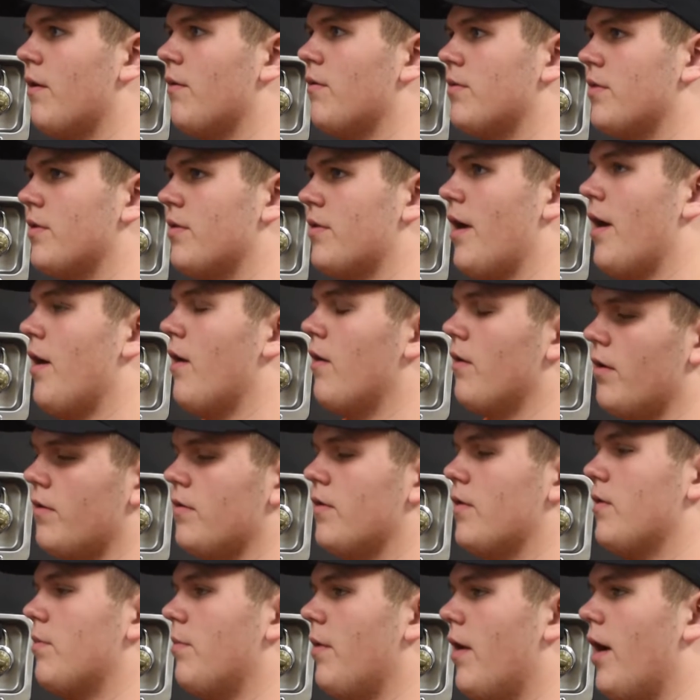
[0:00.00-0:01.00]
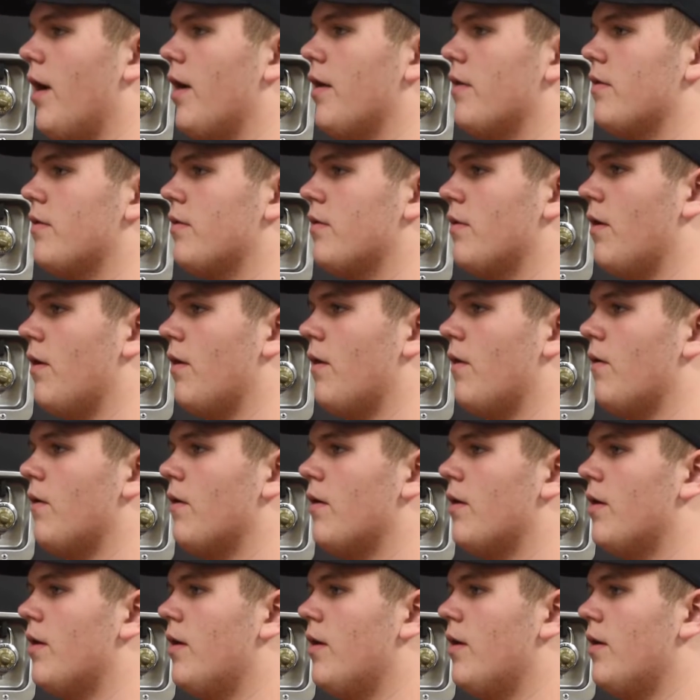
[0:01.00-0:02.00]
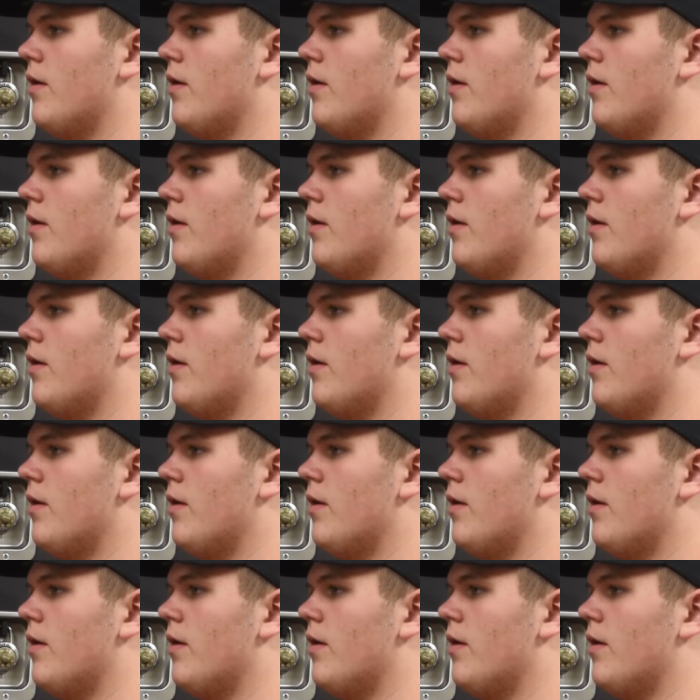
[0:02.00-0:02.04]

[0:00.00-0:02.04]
I was just hired on the spot, so